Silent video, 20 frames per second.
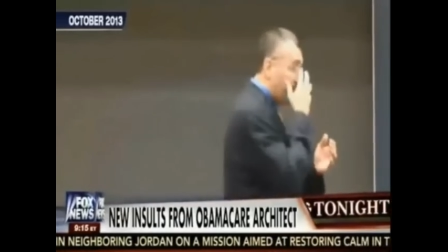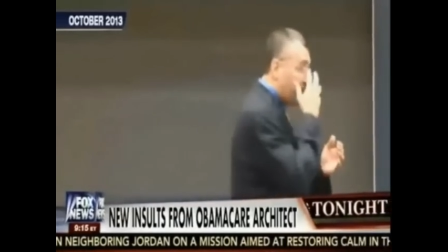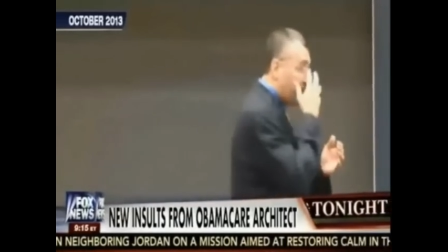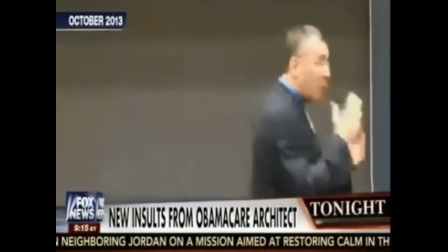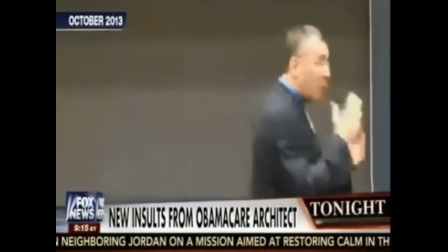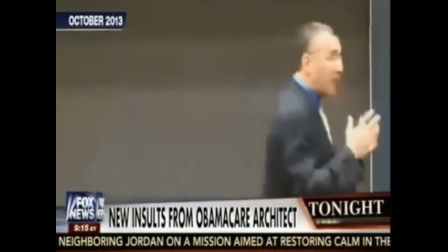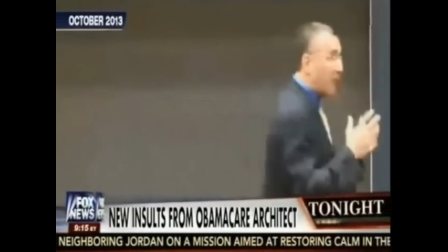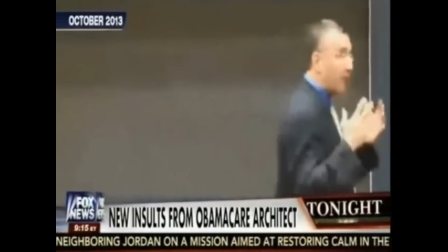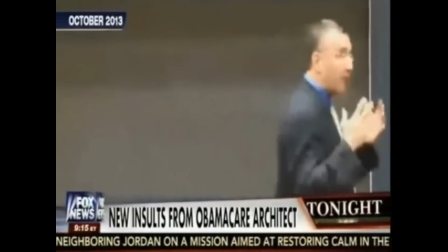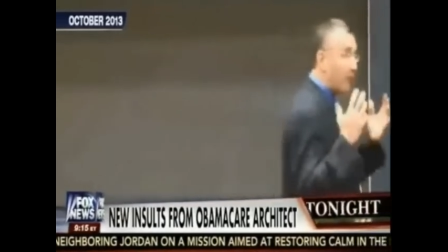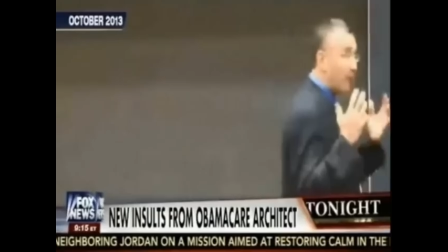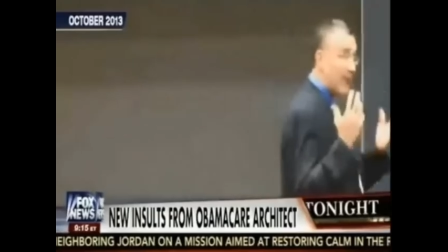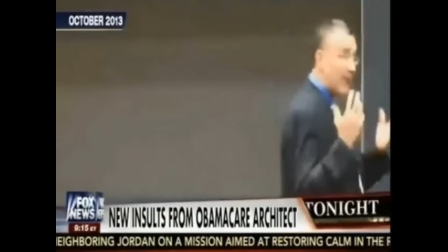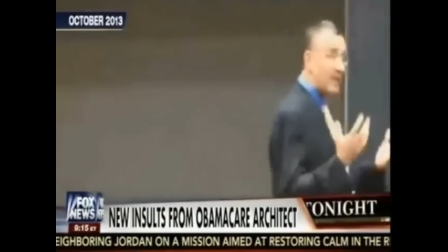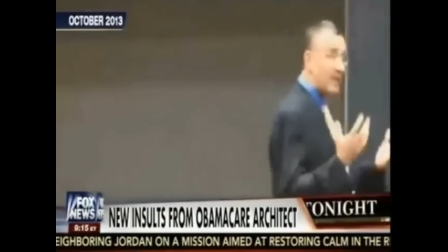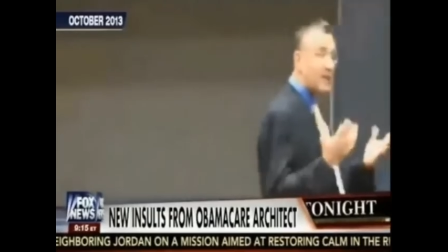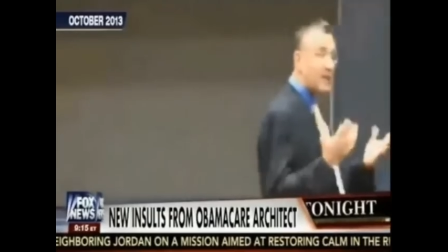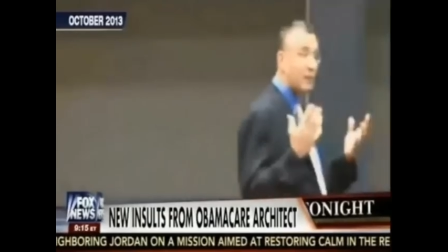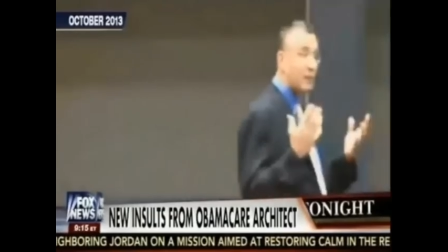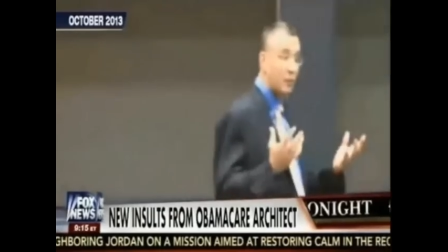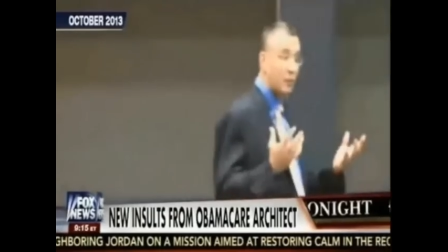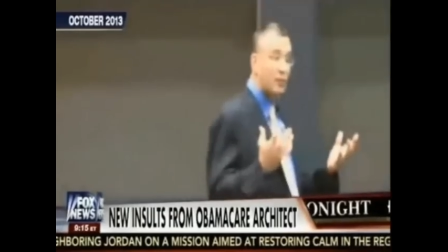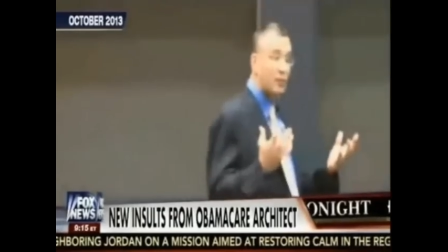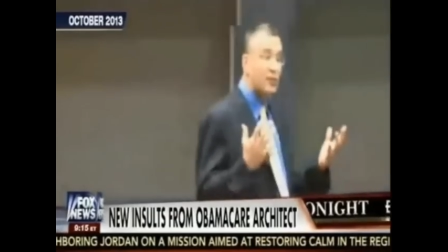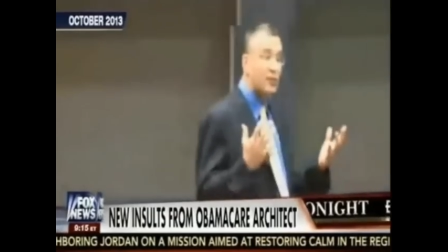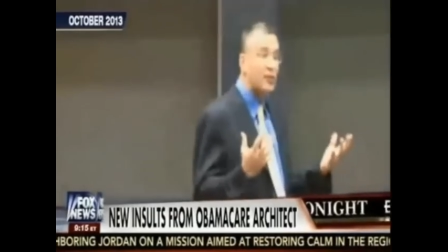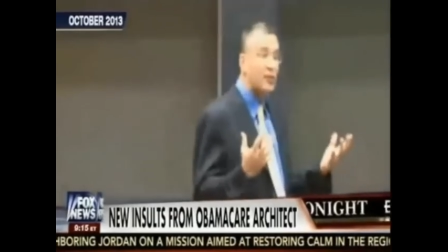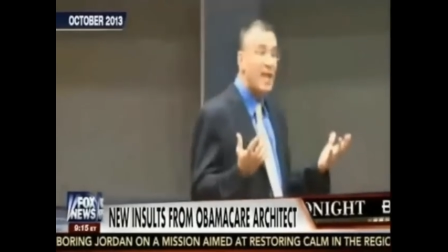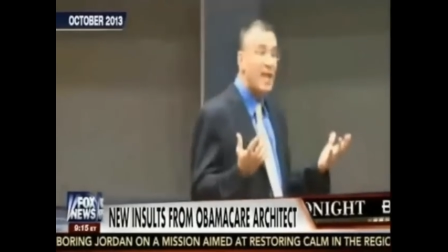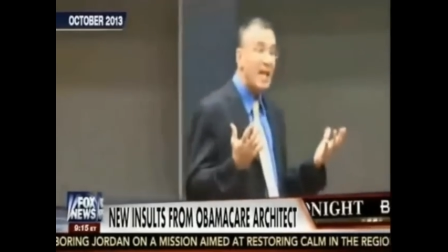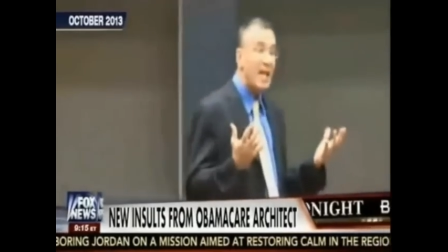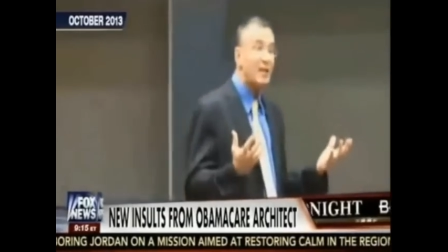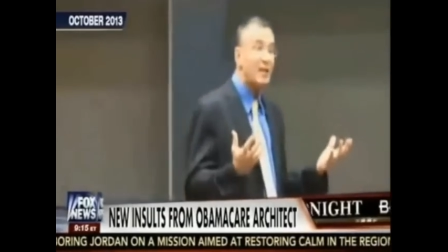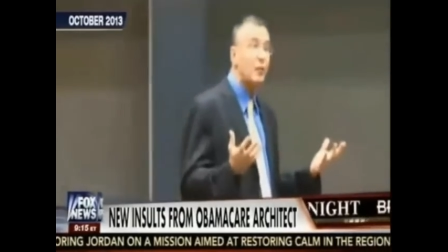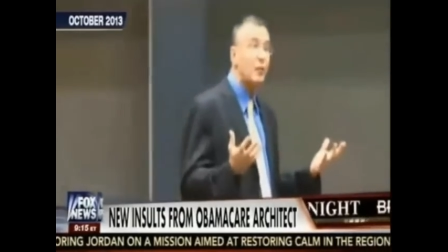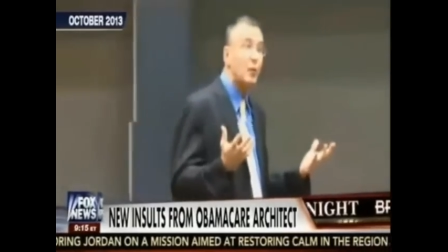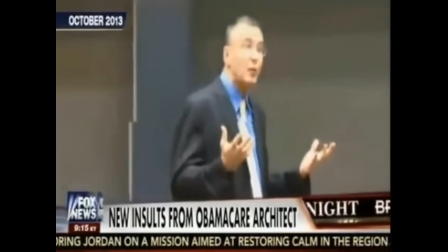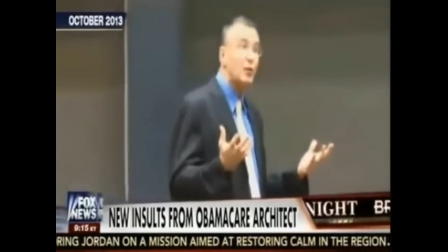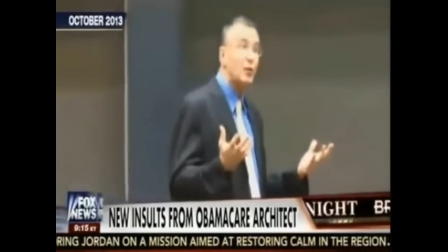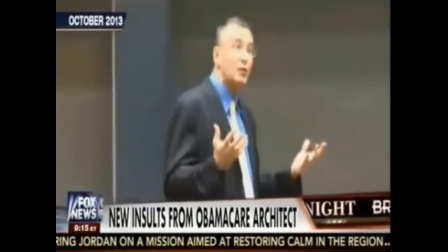knowing full well that
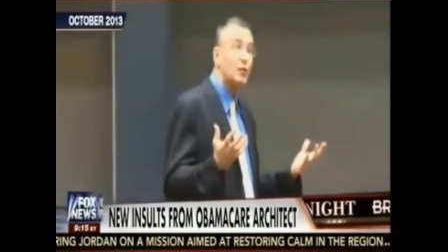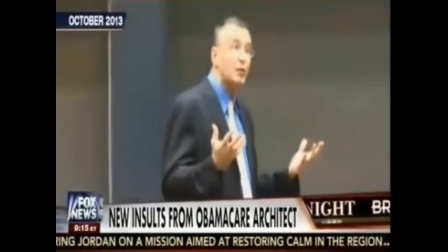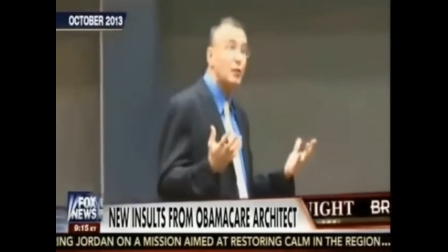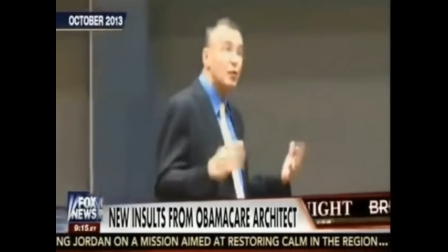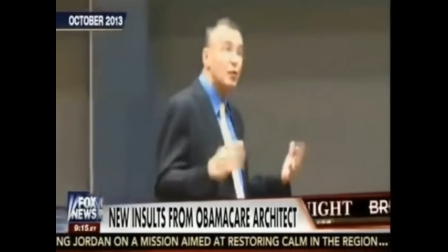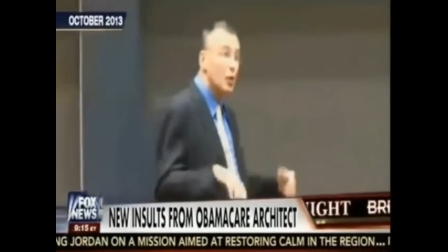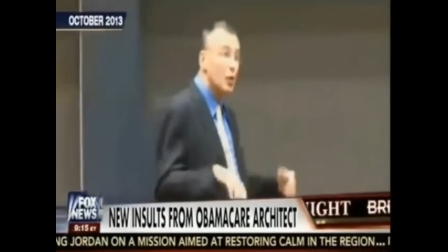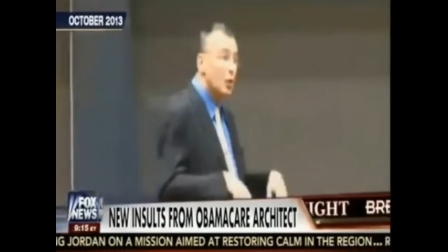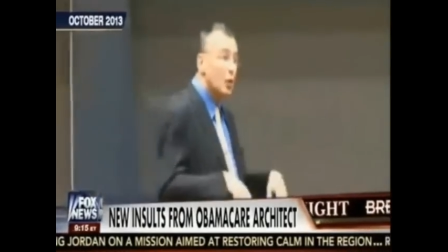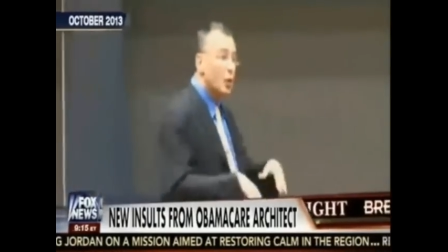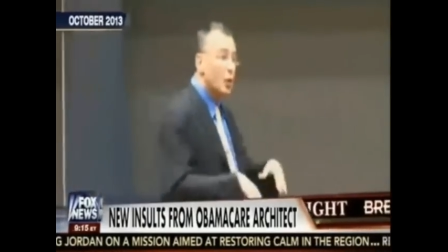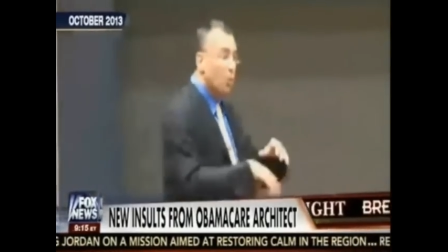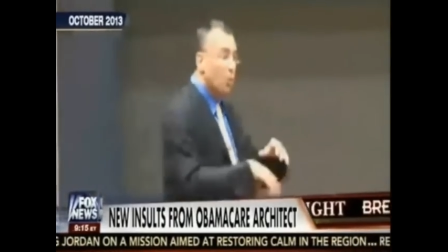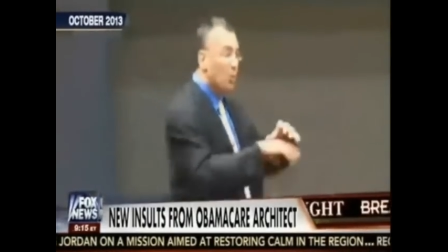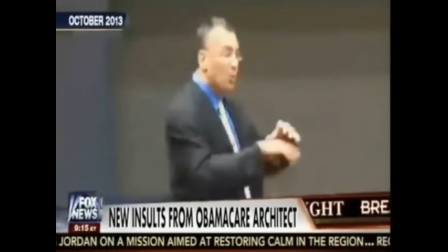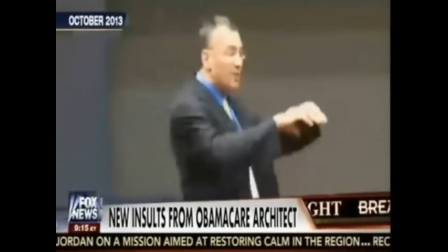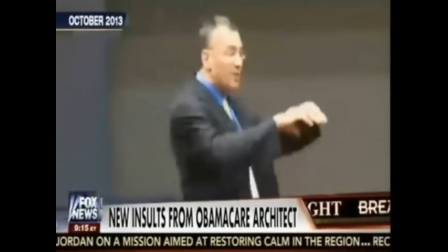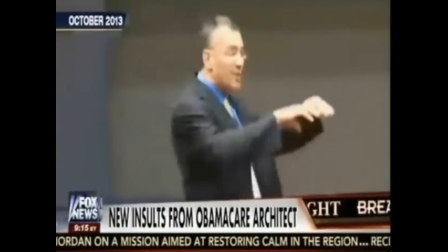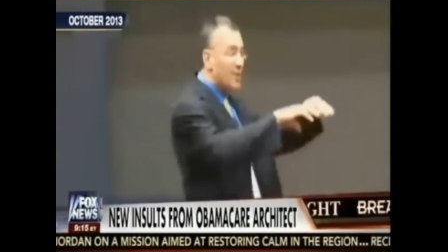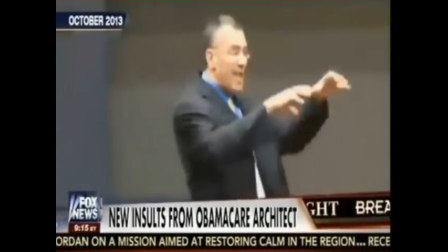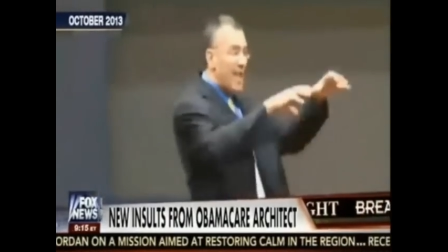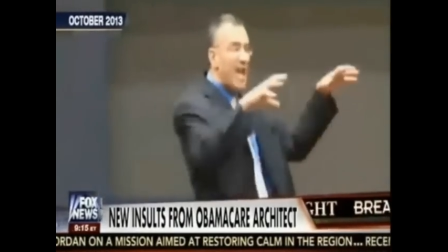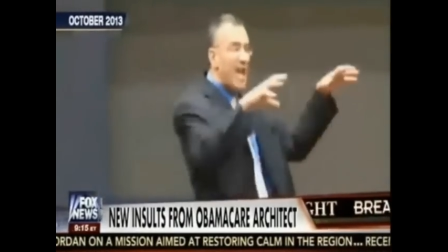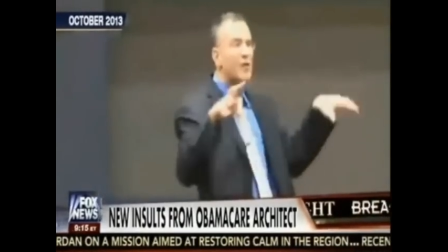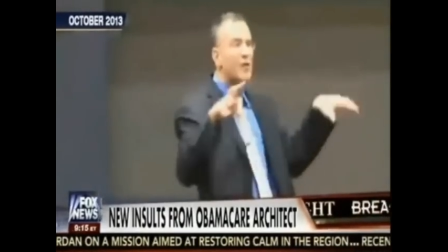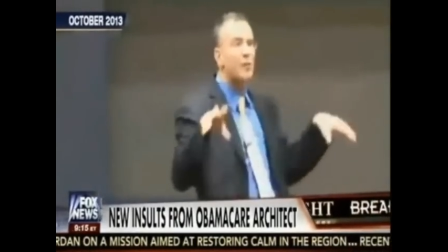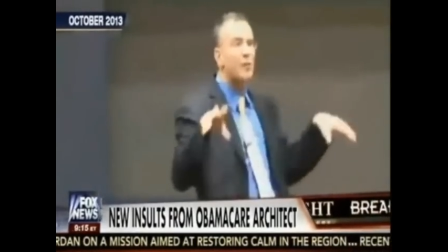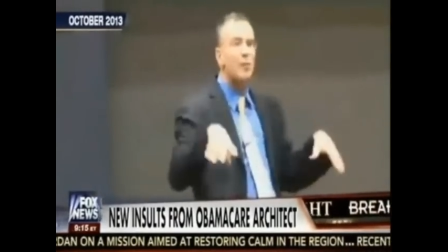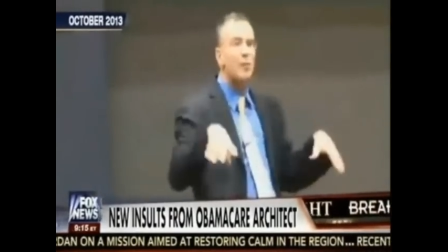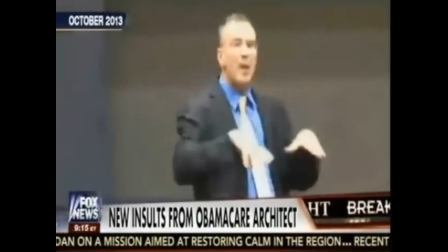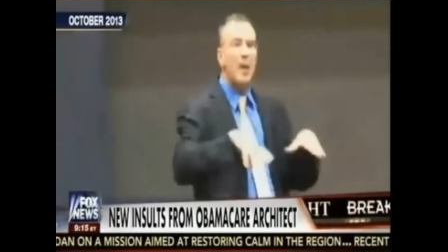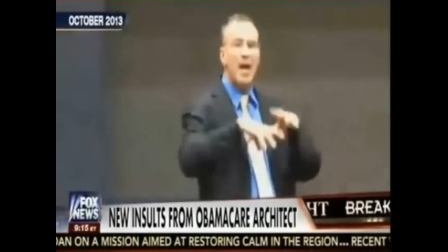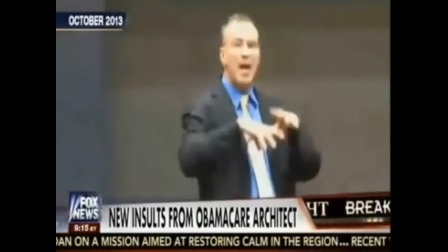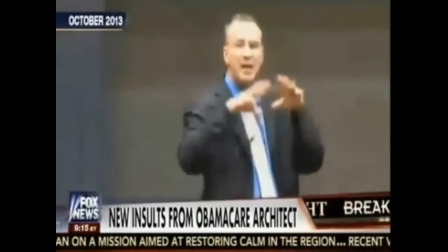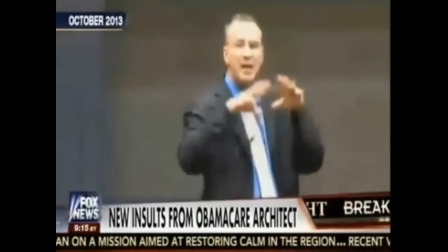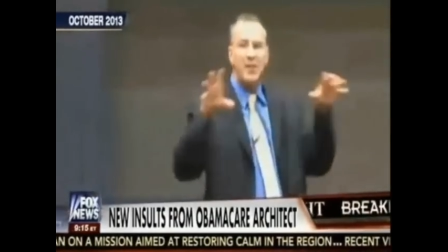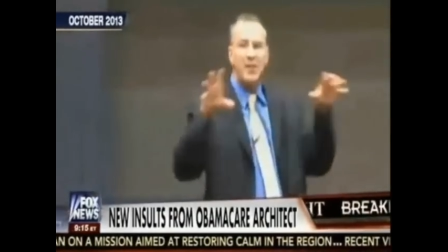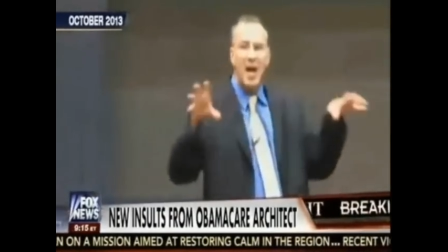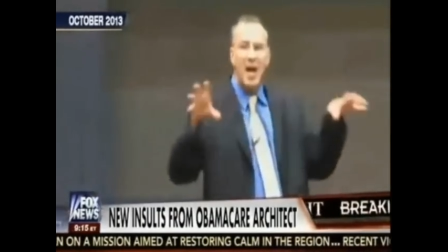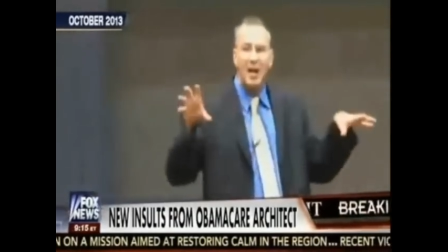insurance companies would pass along the
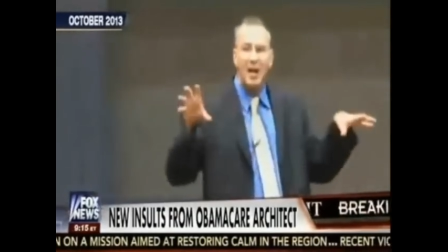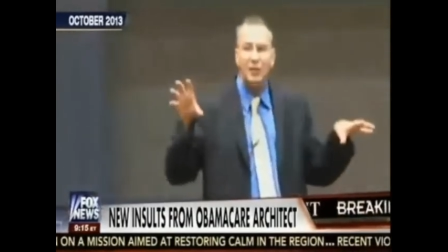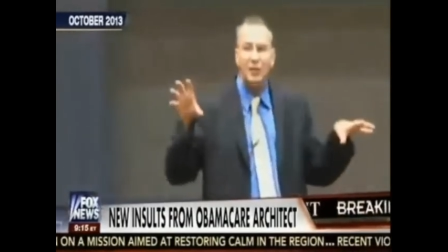cost to,